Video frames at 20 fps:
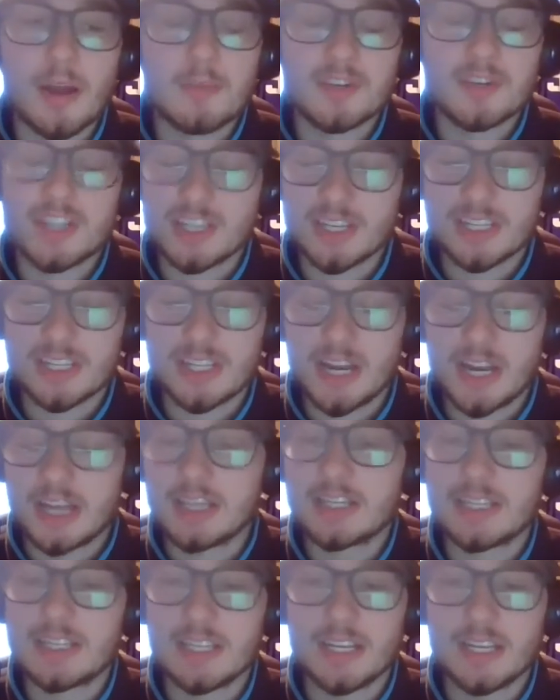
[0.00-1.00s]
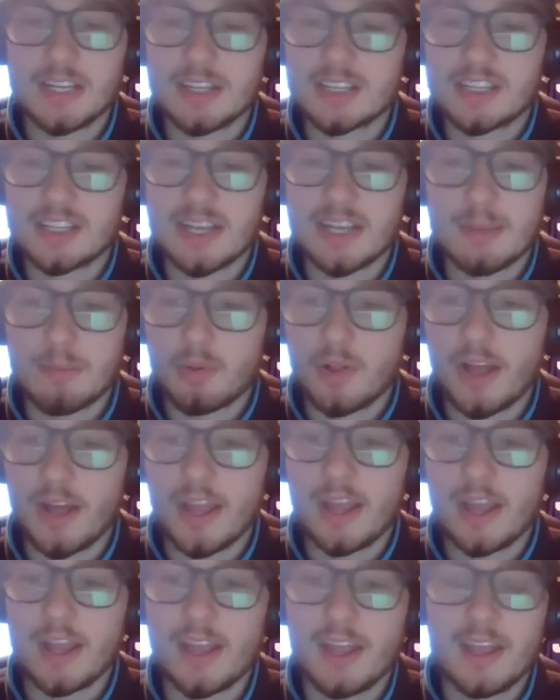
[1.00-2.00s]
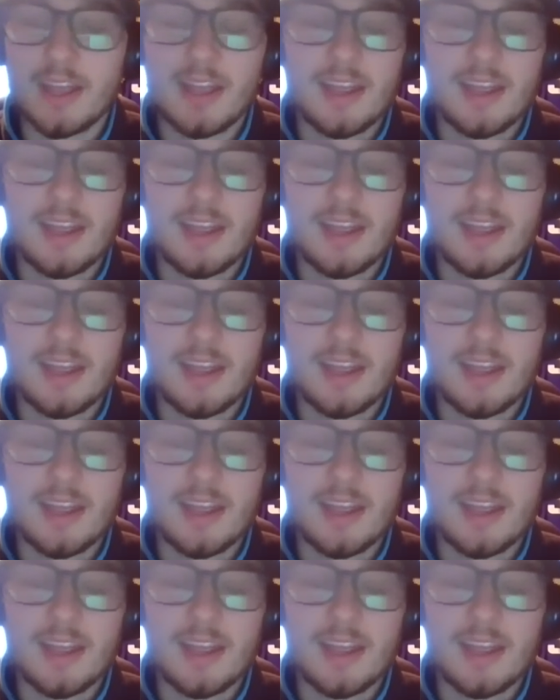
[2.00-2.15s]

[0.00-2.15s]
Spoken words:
I'm just excited to see this team play.